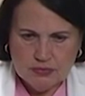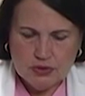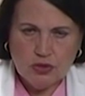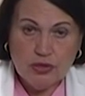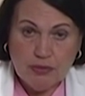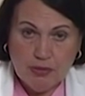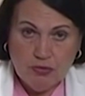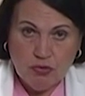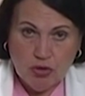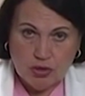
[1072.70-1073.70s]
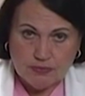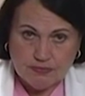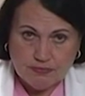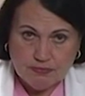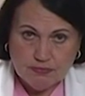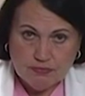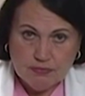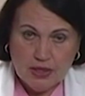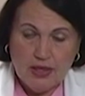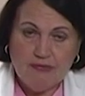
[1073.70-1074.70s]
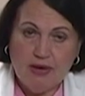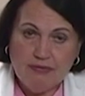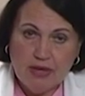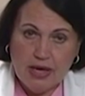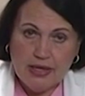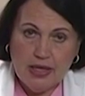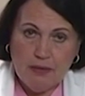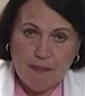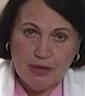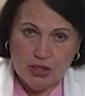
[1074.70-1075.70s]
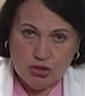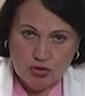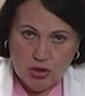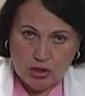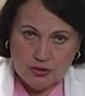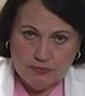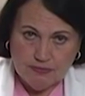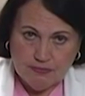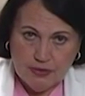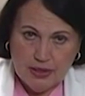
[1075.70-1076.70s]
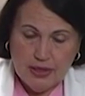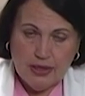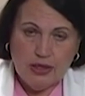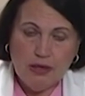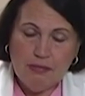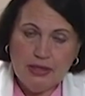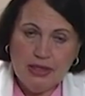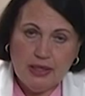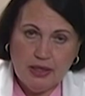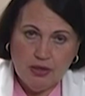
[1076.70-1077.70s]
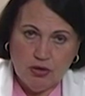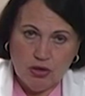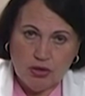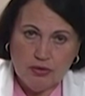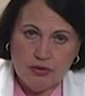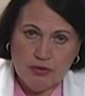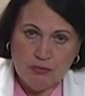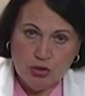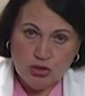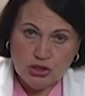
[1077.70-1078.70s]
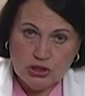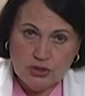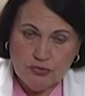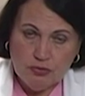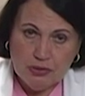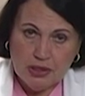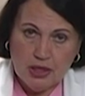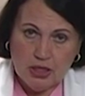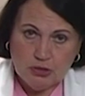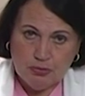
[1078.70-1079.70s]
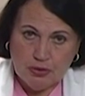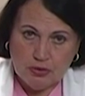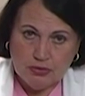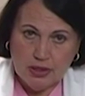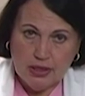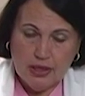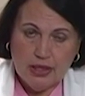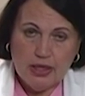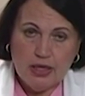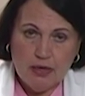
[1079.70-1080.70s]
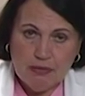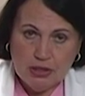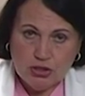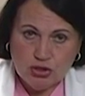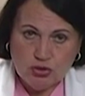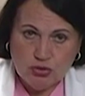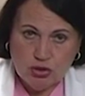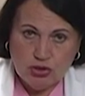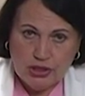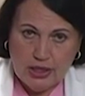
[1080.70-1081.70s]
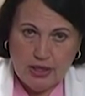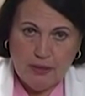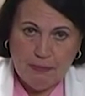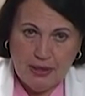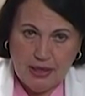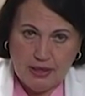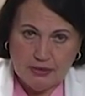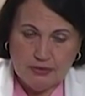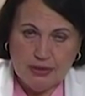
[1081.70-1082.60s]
don't get me wrong. If I've gotten hit by a truck and I'm in the E R, the emergency room of the hospital, and I'm in excruciating pain,